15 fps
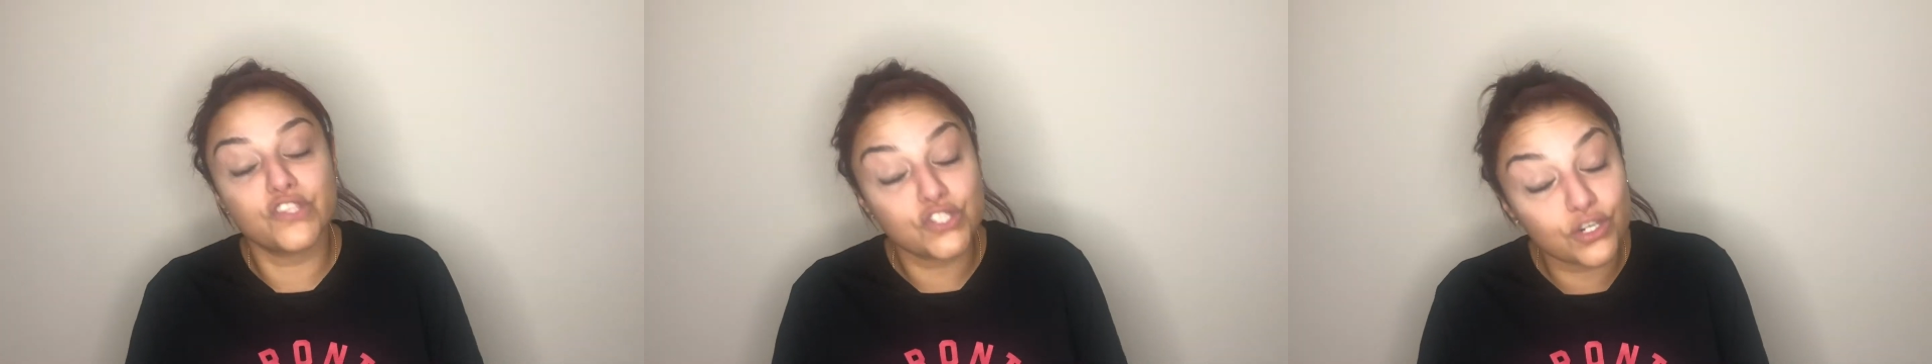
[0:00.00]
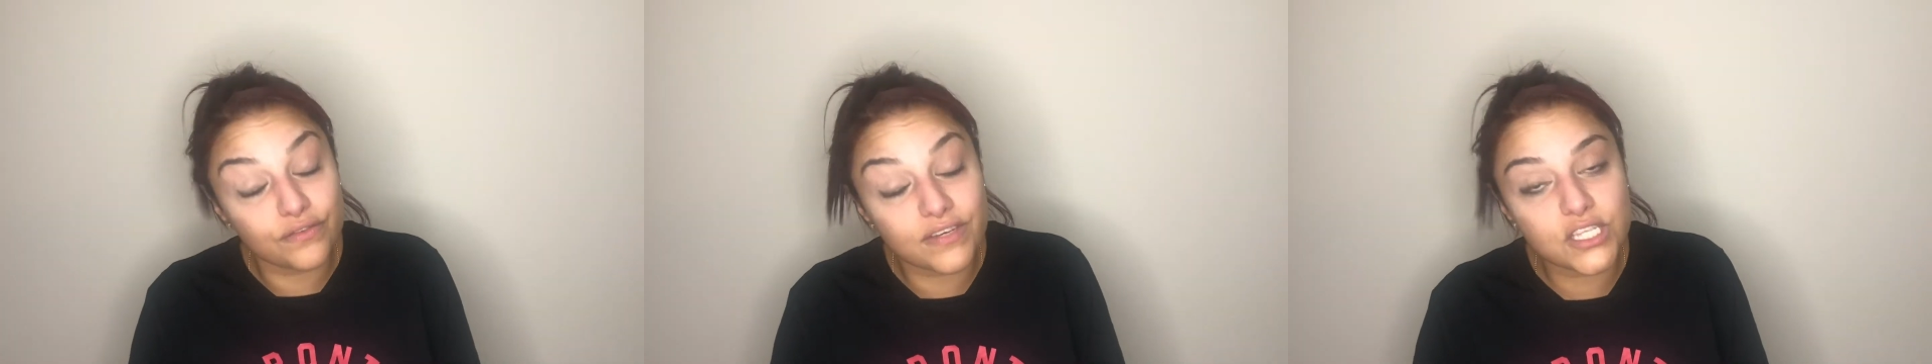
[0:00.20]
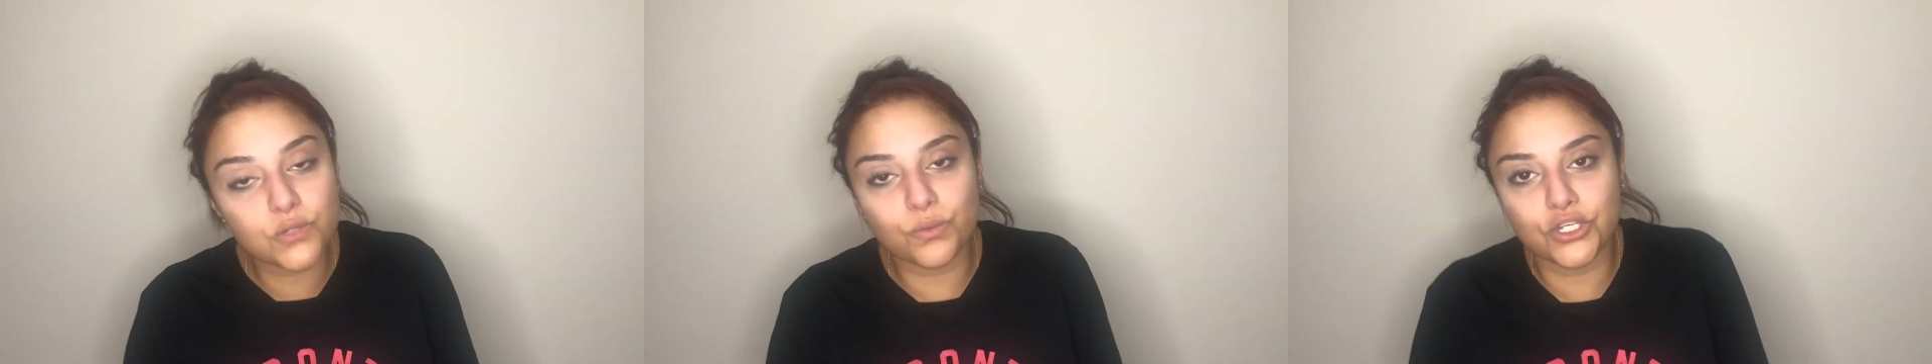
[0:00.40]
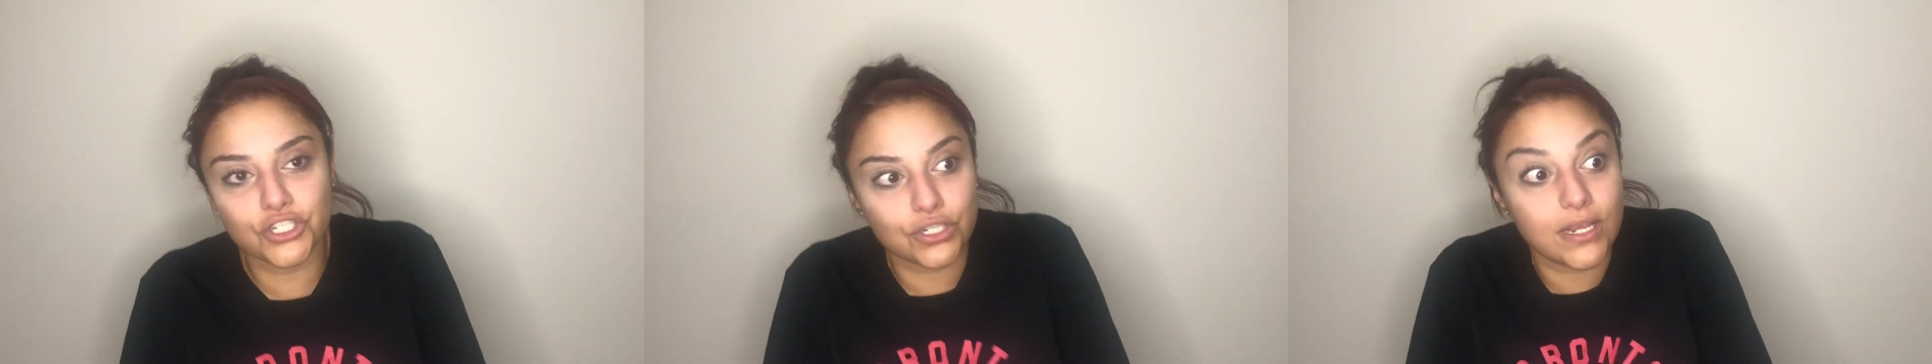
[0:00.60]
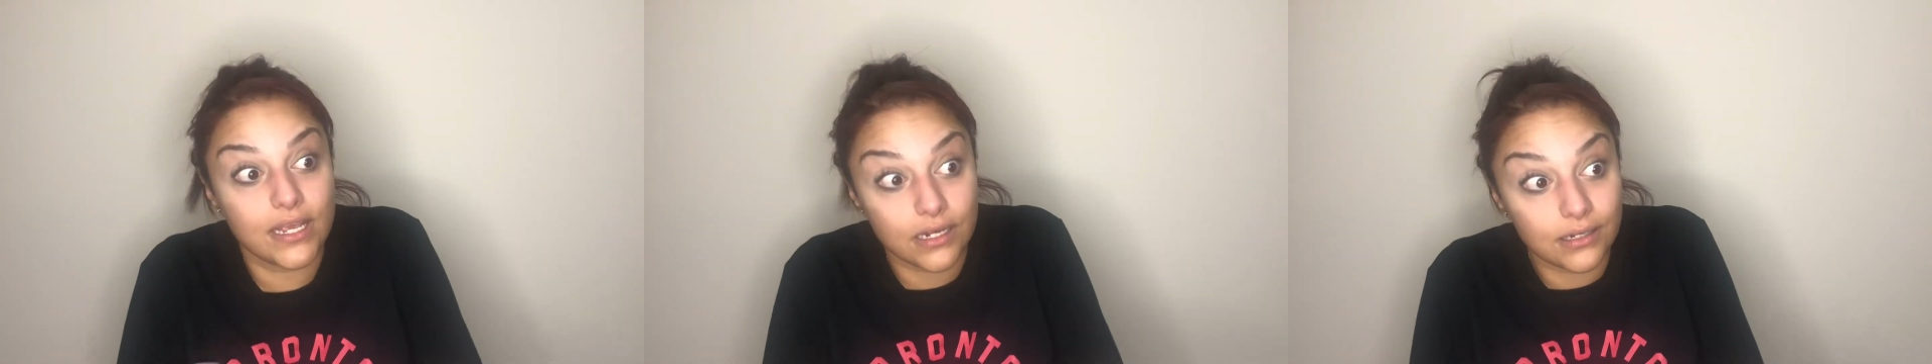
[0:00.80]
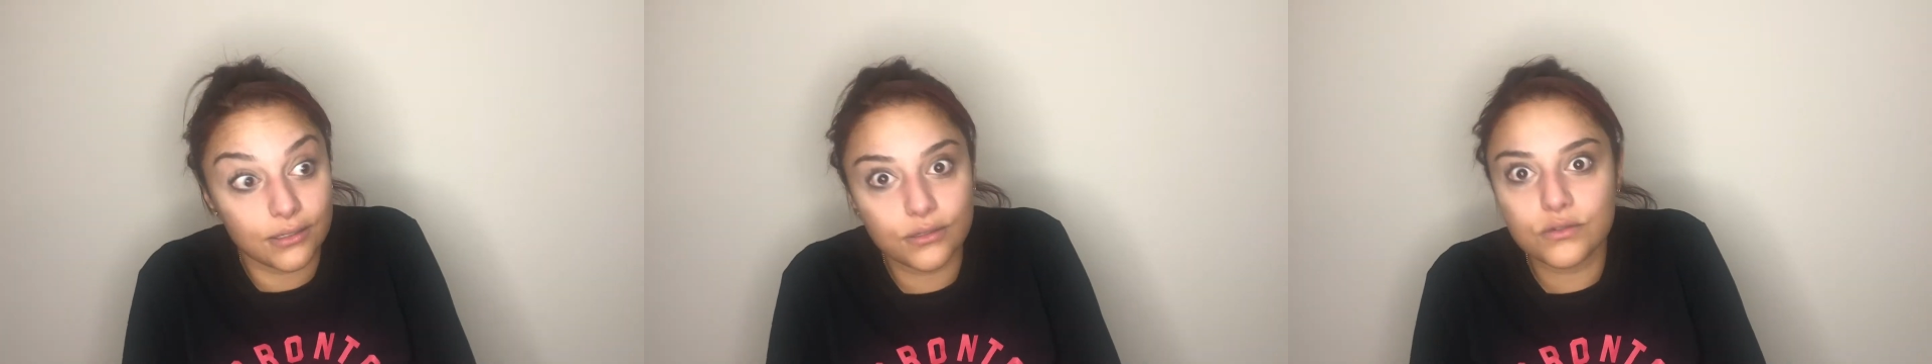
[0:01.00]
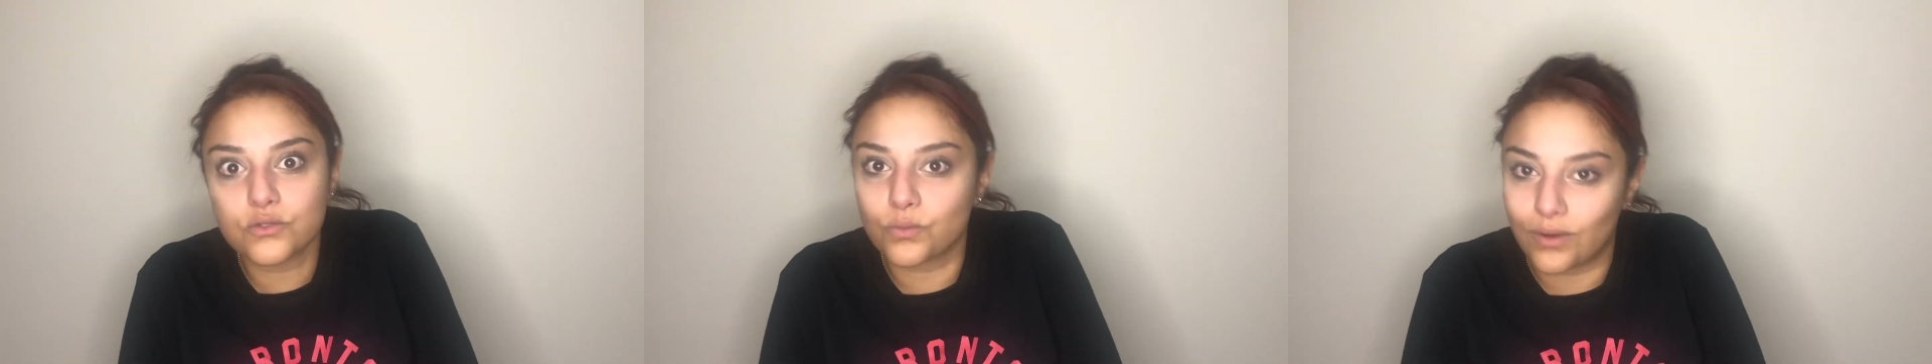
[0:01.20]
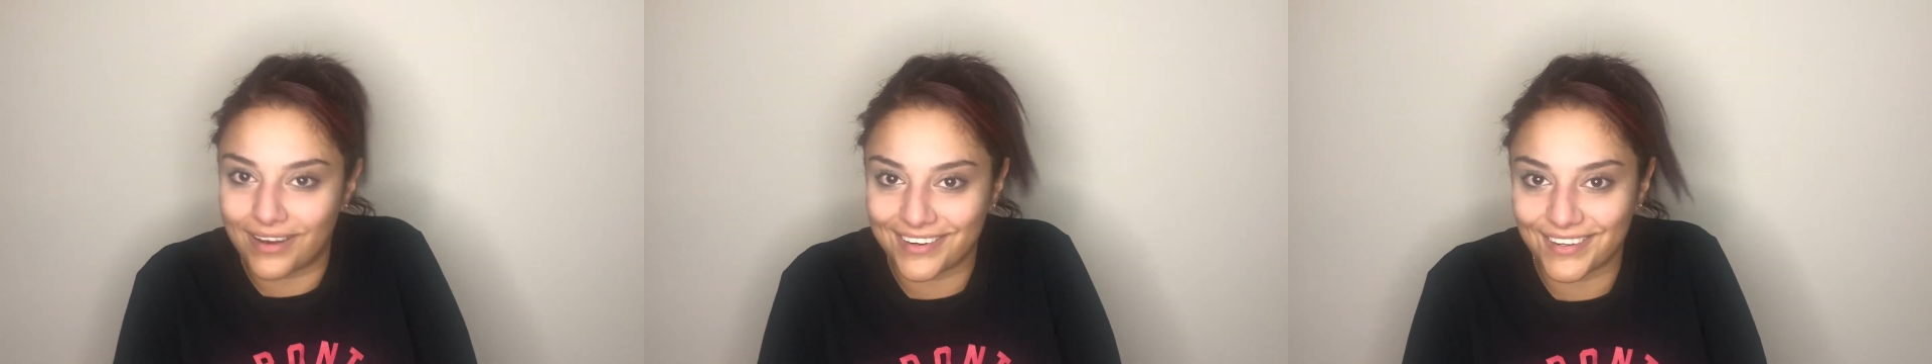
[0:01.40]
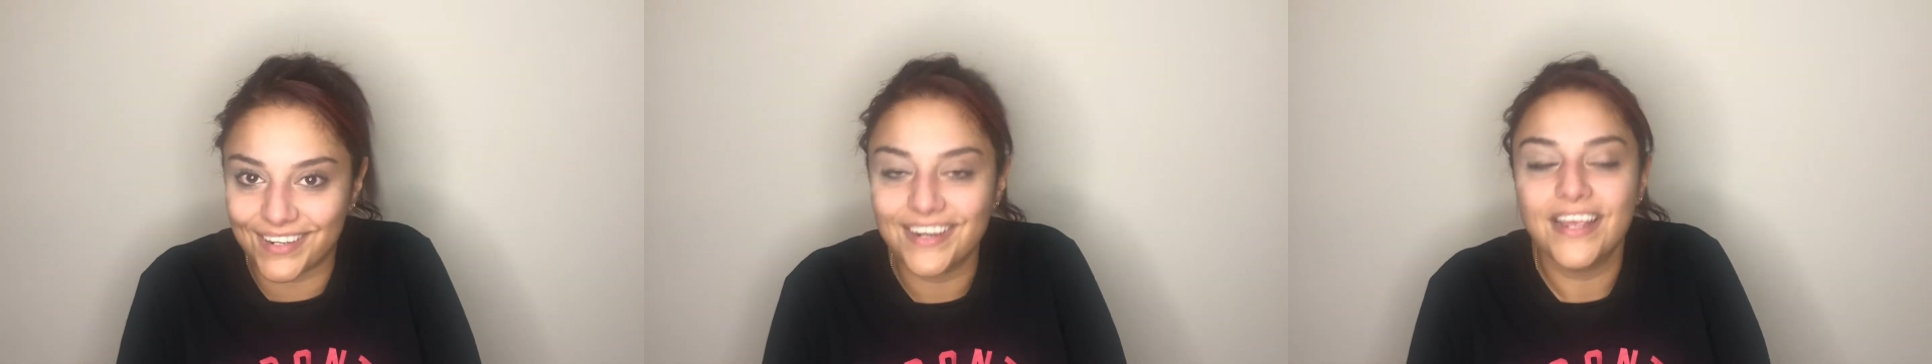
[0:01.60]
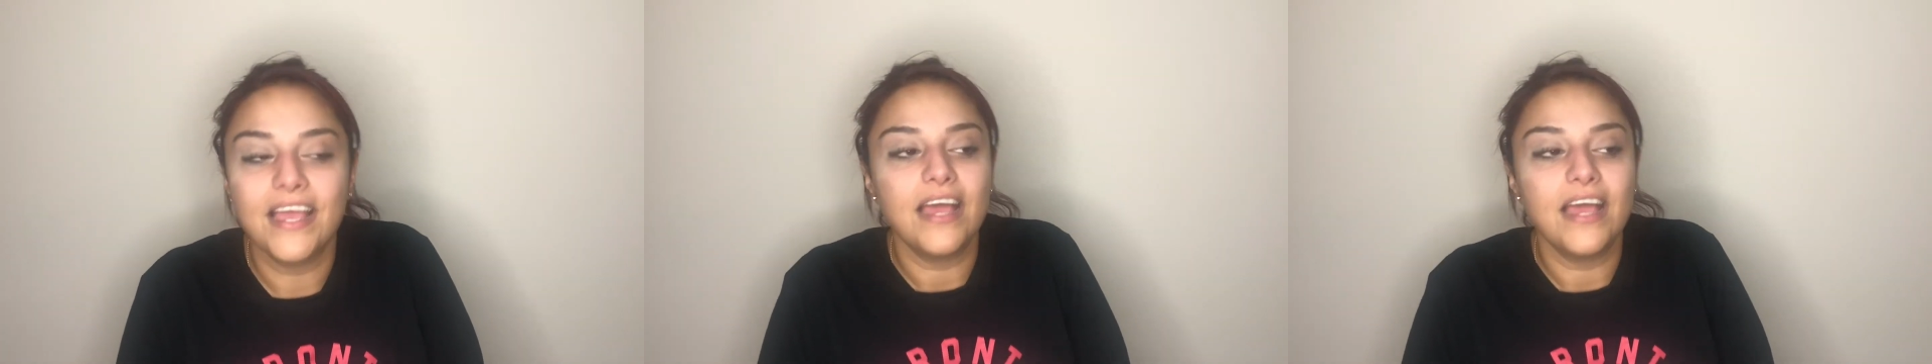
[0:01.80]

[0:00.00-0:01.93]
service, which includes water.